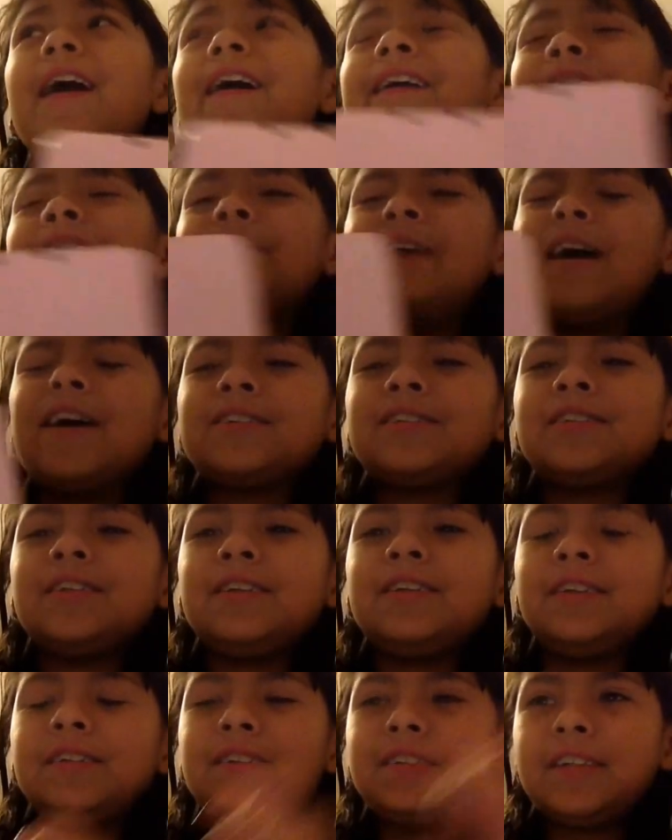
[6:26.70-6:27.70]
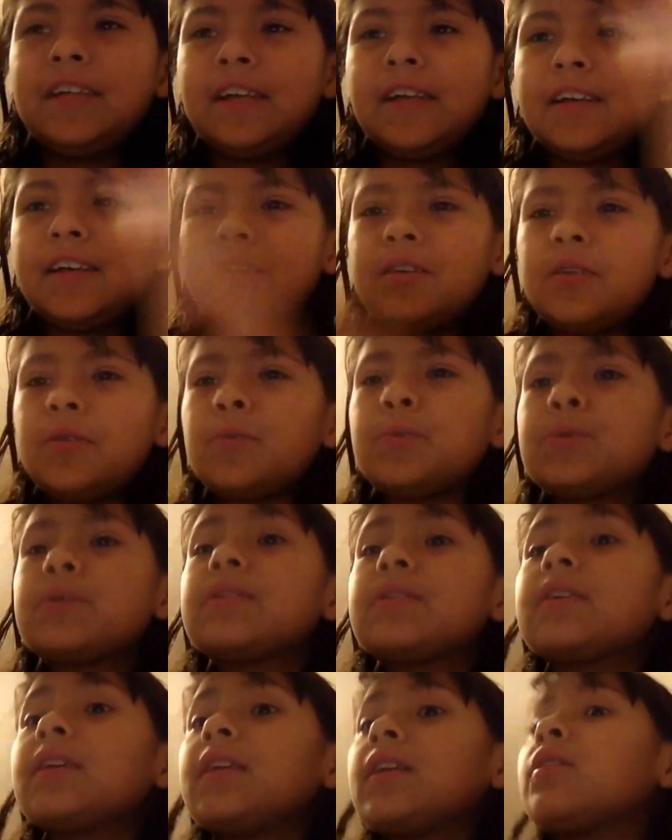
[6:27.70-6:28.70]
and you actually need to like use,
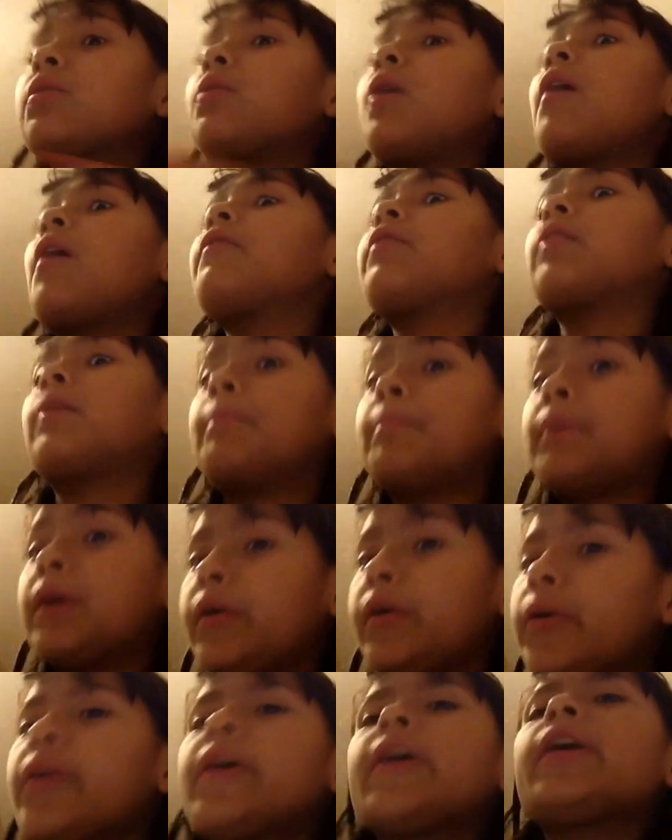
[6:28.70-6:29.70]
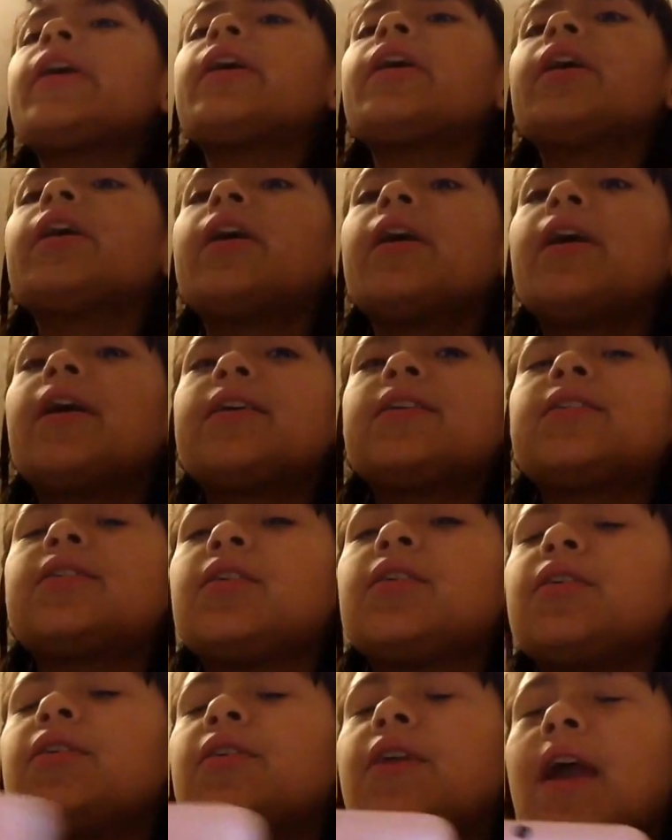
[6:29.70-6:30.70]
and you don't have a computer, so
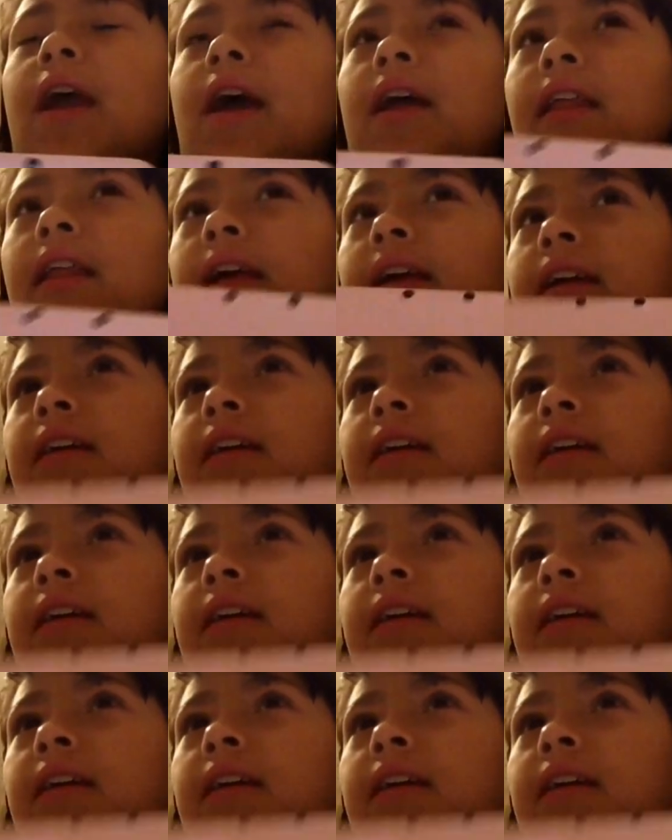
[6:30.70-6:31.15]
you can't like